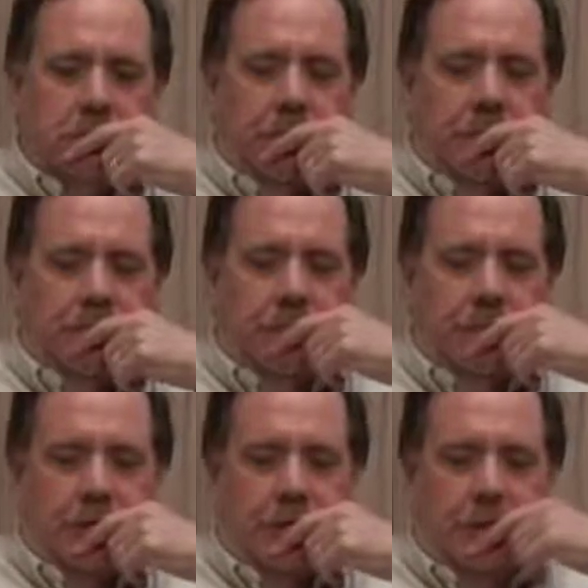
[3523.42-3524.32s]
Lorenzo
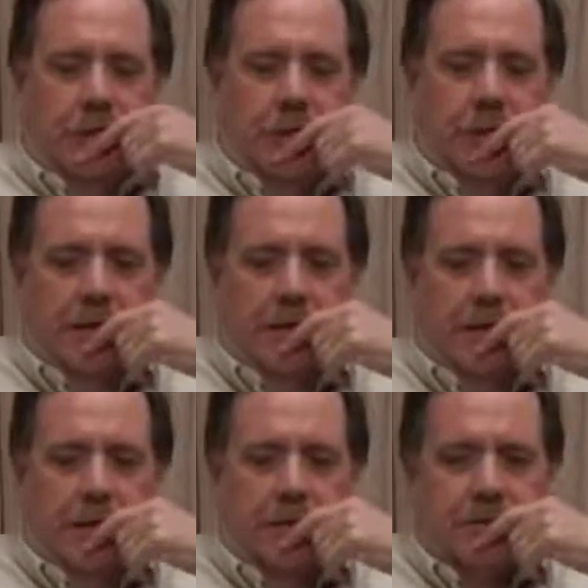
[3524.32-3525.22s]
took over in
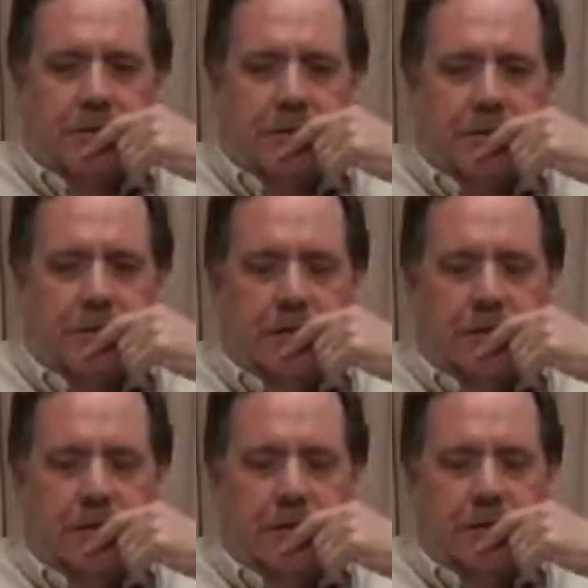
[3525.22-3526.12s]
86, so
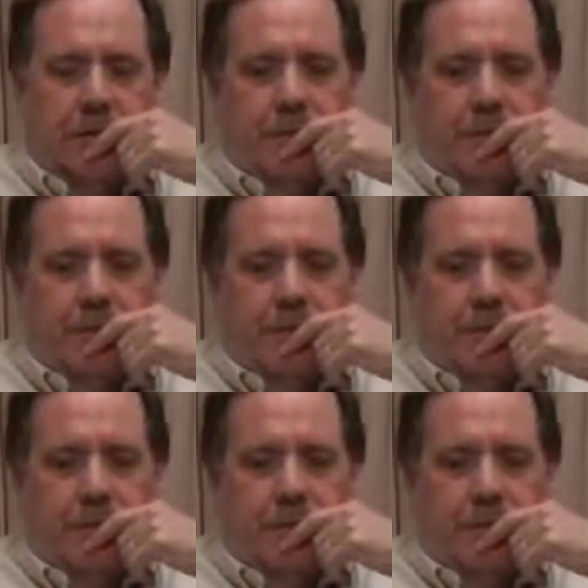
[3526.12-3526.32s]
that was it.